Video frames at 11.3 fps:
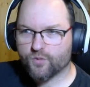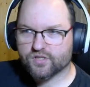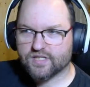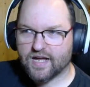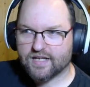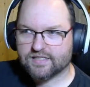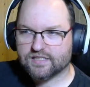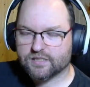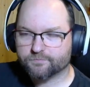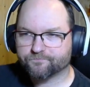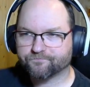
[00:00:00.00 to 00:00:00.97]
armor
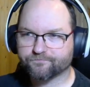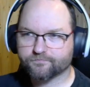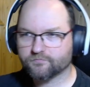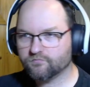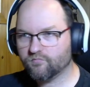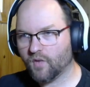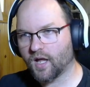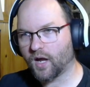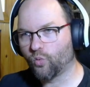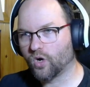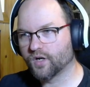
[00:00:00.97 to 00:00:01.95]
stats.
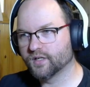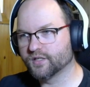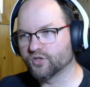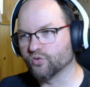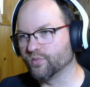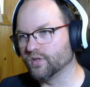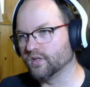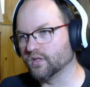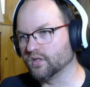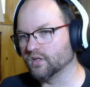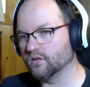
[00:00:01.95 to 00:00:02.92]
I wanted it to
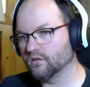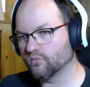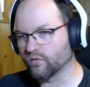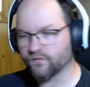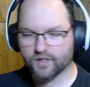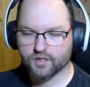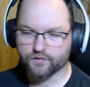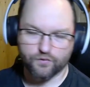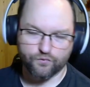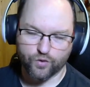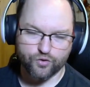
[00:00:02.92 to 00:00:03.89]
be
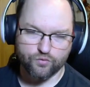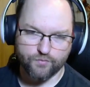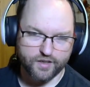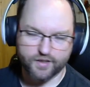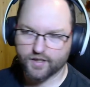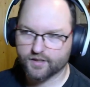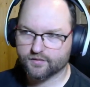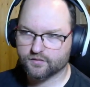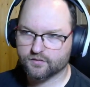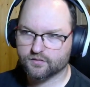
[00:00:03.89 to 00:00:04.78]
reflective of what you might get,